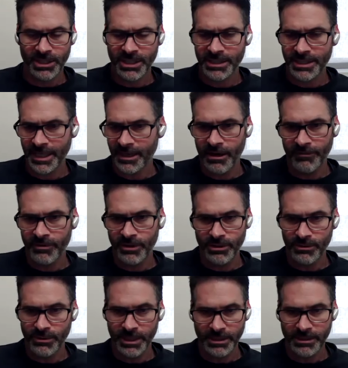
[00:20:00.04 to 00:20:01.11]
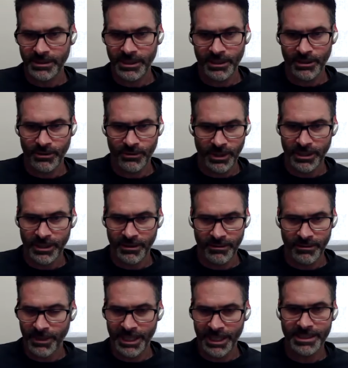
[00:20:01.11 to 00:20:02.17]
change because they can often do this, you know,
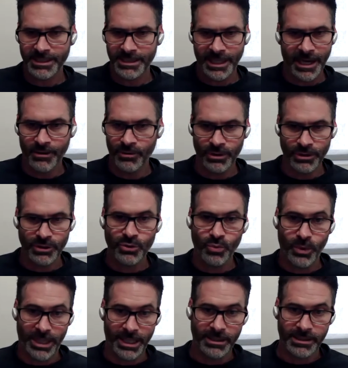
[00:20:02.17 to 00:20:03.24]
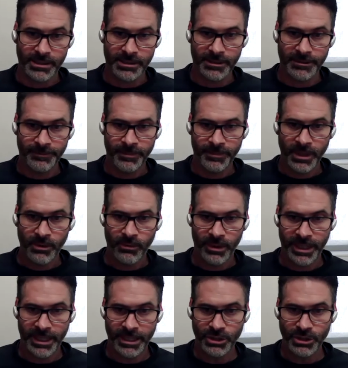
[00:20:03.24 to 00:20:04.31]
in minutes to hours to weeks where
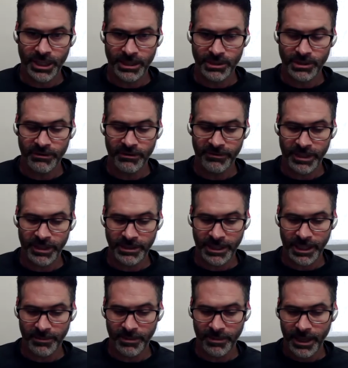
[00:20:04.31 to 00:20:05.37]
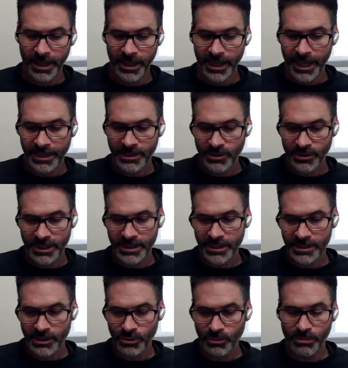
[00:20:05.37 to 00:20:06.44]
they can change their phenotype. And so this
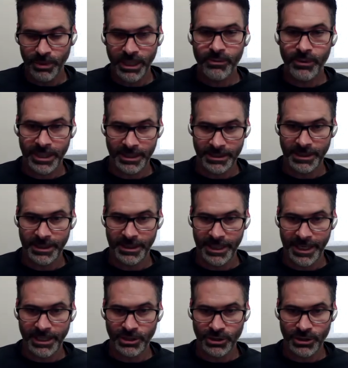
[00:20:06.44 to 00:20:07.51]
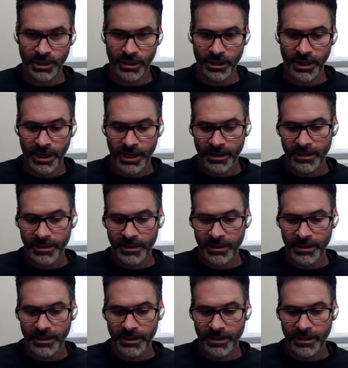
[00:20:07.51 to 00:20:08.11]
is ubiquitous in nature.